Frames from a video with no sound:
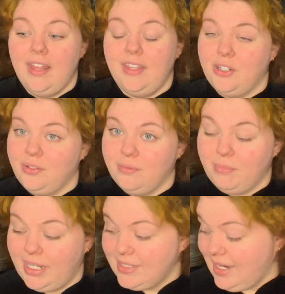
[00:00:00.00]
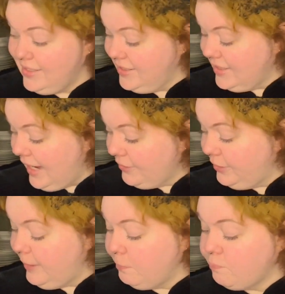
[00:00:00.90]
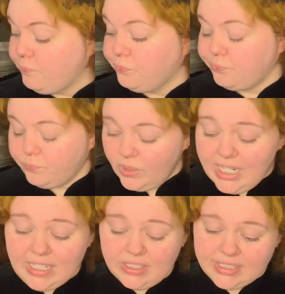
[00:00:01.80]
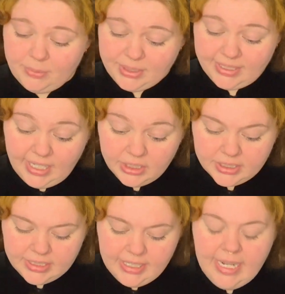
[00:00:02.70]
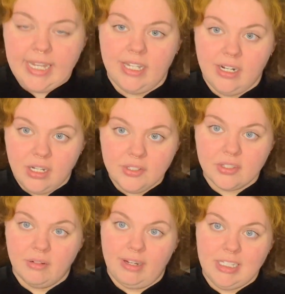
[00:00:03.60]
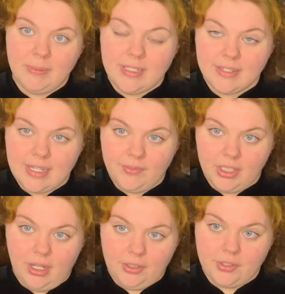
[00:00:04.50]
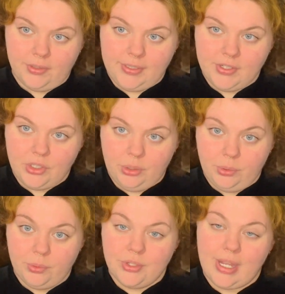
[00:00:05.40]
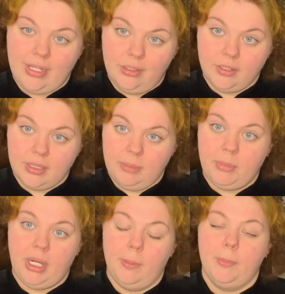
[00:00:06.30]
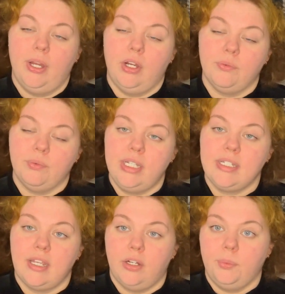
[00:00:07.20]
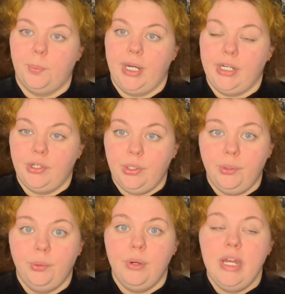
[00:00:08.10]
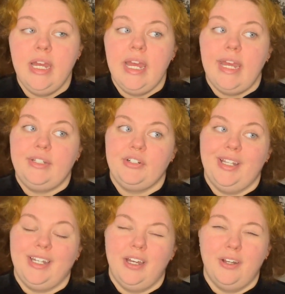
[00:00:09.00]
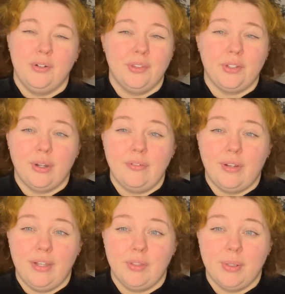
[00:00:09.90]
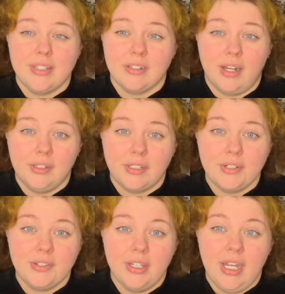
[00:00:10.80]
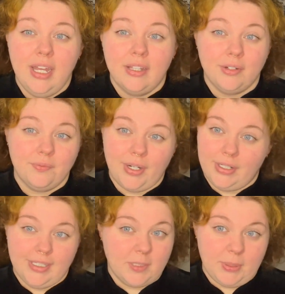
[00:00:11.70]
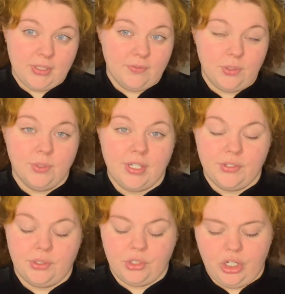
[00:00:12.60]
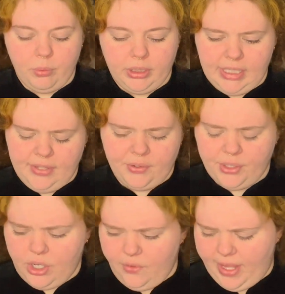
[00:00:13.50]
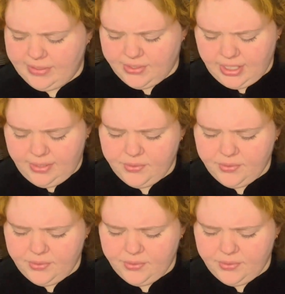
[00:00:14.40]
They were my size exactly. I lucked out with the color, and also I spent $7 on these shoes. I looked them up on retail brand new, and they're like $135 US. They're very expensive shoes because they're genuine leather and all that stuff.